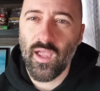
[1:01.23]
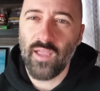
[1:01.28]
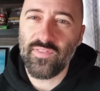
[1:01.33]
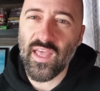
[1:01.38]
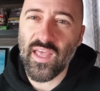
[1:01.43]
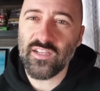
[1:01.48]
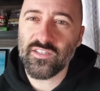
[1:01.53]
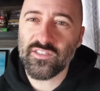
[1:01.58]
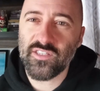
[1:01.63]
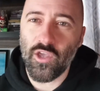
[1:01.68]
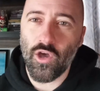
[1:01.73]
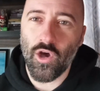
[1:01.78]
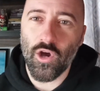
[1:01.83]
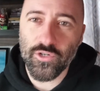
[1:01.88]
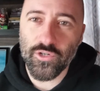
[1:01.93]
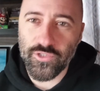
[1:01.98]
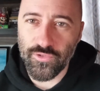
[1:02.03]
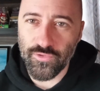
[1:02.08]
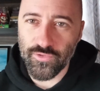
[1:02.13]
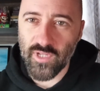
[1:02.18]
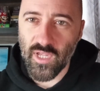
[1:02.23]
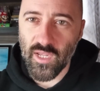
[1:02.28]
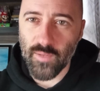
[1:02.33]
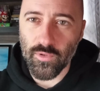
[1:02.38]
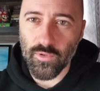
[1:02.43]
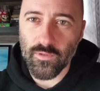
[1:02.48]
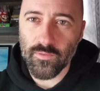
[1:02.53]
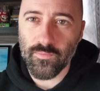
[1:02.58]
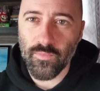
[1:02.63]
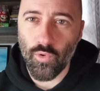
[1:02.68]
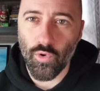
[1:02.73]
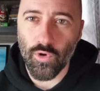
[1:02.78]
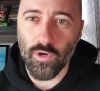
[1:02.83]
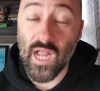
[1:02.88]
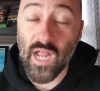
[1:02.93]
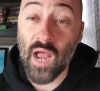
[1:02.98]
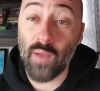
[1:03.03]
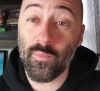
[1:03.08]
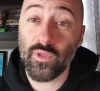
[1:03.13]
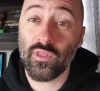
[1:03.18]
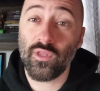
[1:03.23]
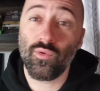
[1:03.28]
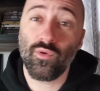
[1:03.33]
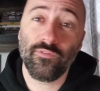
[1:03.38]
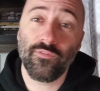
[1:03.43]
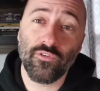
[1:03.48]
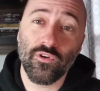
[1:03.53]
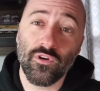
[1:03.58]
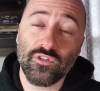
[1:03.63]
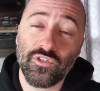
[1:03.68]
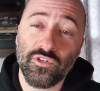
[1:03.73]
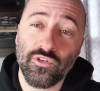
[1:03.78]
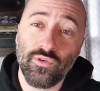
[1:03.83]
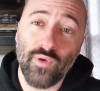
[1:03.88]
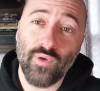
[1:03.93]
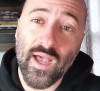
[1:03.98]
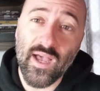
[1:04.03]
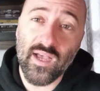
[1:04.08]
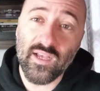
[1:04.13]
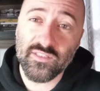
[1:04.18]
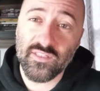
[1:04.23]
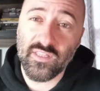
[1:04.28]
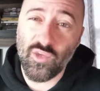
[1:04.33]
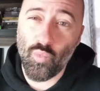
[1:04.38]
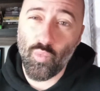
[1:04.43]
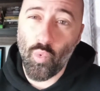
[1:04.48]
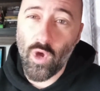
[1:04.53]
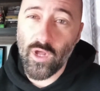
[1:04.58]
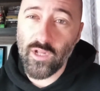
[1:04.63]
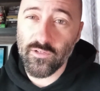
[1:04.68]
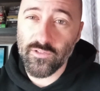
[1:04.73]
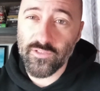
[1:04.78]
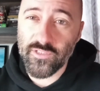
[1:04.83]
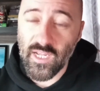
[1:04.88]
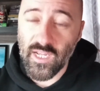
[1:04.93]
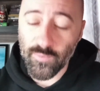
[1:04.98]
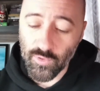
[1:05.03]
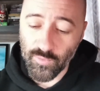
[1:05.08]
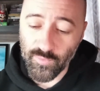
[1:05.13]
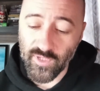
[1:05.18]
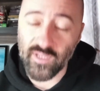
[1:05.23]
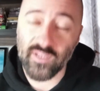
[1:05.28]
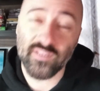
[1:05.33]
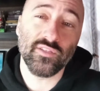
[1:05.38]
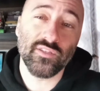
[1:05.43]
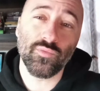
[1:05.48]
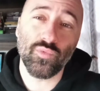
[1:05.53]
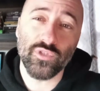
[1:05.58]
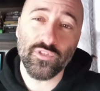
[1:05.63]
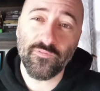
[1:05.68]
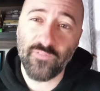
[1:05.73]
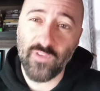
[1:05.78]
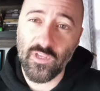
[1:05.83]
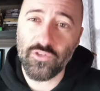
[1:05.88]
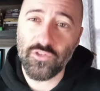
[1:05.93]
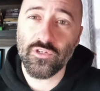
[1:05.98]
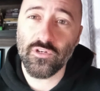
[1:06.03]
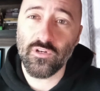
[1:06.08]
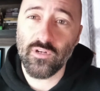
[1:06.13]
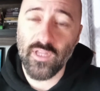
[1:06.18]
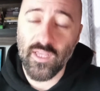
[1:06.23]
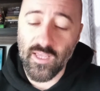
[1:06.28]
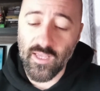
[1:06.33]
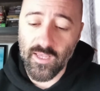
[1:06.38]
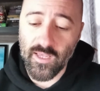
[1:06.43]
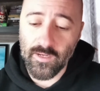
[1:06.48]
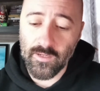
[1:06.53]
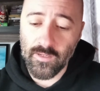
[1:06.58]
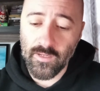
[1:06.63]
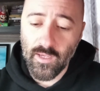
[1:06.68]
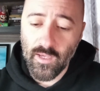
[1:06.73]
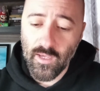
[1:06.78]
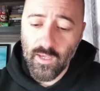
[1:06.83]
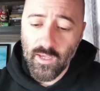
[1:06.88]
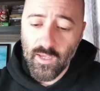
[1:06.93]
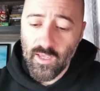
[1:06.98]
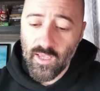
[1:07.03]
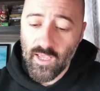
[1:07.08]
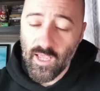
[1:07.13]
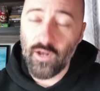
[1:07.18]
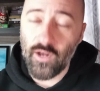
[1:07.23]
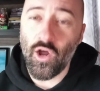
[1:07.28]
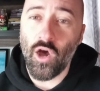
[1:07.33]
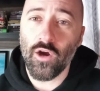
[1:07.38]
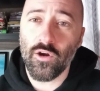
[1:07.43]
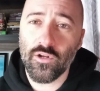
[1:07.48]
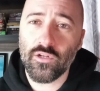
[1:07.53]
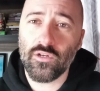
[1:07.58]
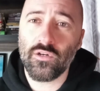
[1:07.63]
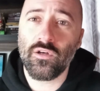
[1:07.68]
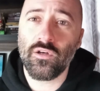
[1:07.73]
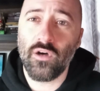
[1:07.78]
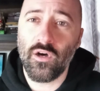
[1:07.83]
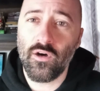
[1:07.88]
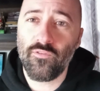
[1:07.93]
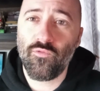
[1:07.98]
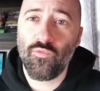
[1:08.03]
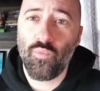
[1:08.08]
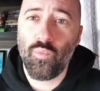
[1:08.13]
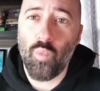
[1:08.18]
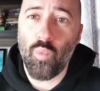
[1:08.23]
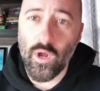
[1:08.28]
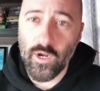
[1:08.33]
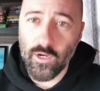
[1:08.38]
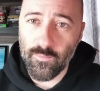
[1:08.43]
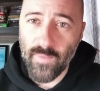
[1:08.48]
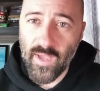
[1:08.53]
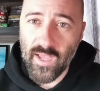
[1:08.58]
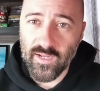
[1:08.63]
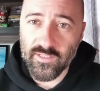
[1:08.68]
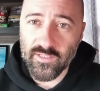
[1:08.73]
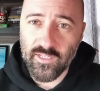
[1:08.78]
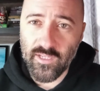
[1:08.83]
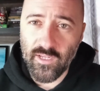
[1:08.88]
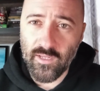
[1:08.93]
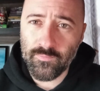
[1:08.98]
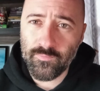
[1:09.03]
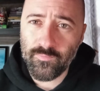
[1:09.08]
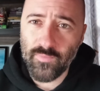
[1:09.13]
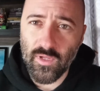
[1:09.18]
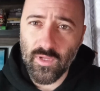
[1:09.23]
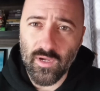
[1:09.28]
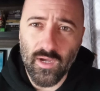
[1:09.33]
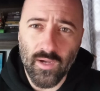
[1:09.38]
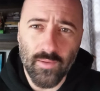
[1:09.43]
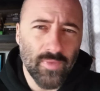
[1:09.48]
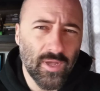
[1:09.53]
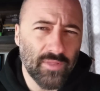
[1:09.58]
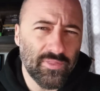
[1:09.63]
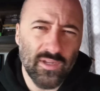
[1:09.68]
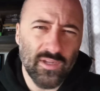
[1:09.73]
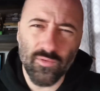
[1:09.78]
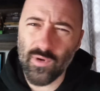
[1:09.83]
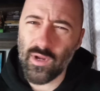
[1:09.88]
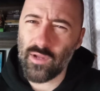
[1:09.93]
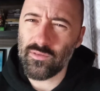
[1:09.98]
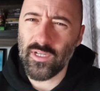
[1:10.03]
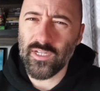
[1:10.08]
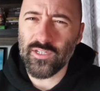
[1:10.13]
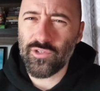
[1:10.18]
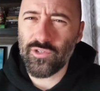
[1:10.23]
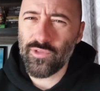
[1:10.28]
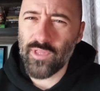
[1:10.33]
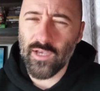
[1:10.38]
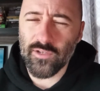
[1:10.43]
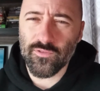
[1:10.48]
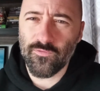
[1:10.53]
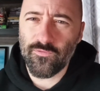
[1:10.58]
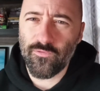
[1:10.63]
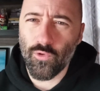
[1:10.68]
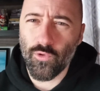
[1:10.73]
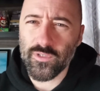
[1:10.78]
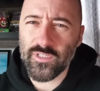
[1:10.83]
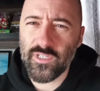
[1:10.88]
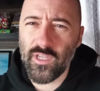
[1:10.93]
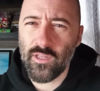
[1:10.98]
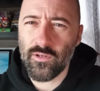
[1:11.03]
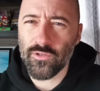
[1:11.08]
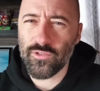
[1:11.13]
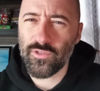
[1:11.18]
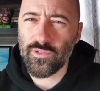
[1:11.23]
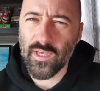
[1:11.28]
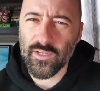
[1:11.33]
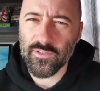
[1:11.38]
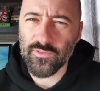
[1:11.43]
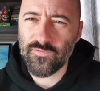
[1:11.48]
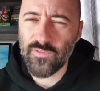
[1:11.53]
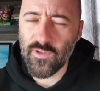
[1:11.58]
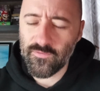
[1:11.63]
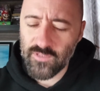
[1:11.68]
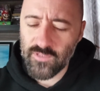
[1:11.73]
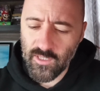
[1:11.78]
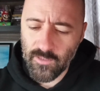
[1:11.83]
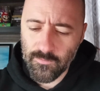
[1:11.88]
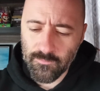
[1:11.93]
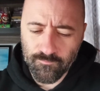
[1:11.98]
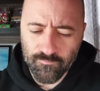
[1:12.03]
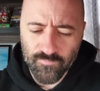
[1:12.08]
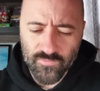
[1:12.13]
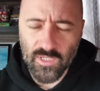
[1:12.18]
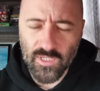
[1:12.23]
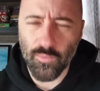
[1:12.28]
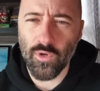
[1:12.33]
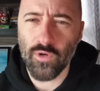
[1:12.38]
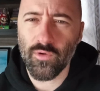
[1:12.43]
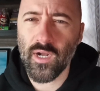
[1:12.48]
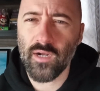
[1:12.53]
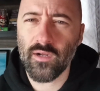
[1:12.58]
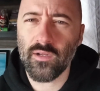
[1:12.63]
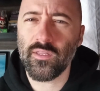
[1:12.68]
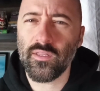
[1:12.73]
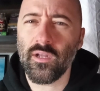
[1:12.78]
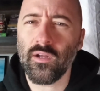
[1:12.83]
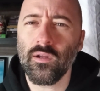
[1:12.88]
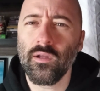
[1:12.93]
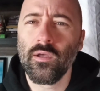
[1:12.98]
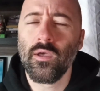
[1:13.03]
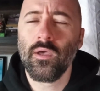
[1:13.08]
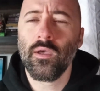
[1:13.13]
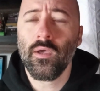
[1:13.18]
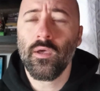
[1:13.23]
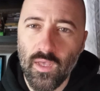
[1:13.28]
And that is the R2 Saber, or commonly referred to as the Wired Saber, because it was featured in an article of Wired magazine, I think around like 2014 or 2015, somewhere around there.